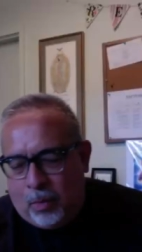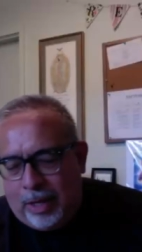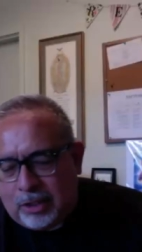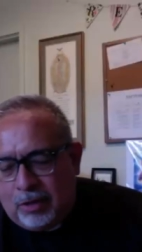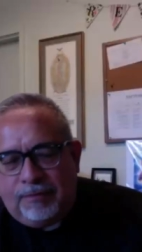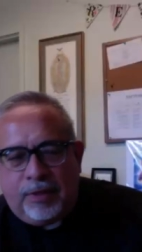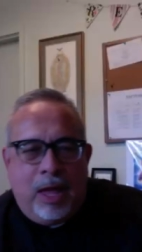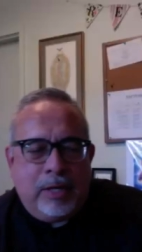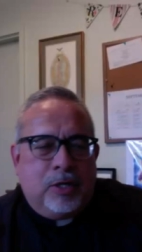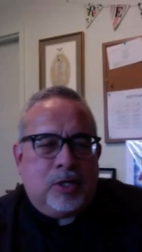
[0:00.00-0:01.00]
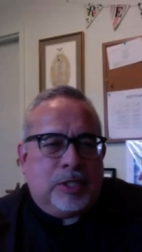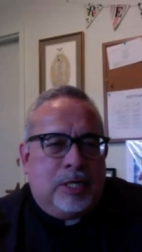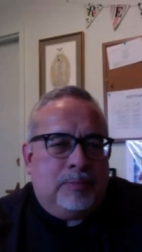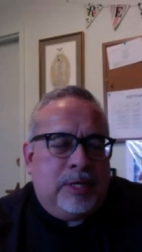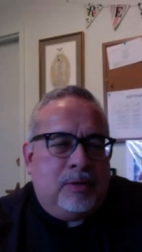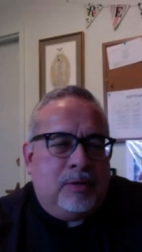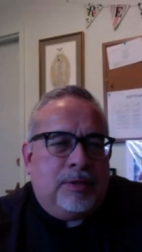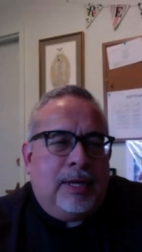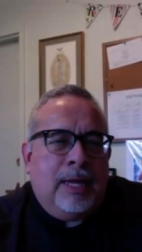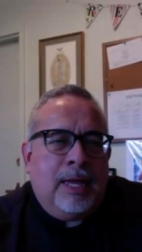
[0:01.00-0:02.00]
Well, so vloggers could be a new
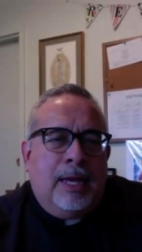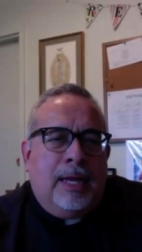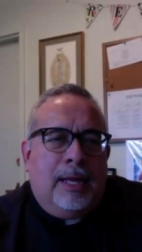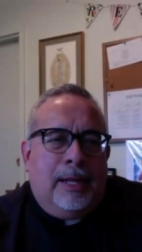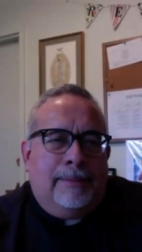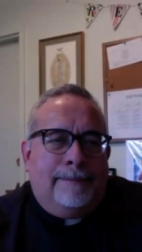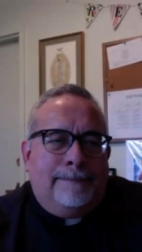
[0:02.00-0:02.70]
thing. Um,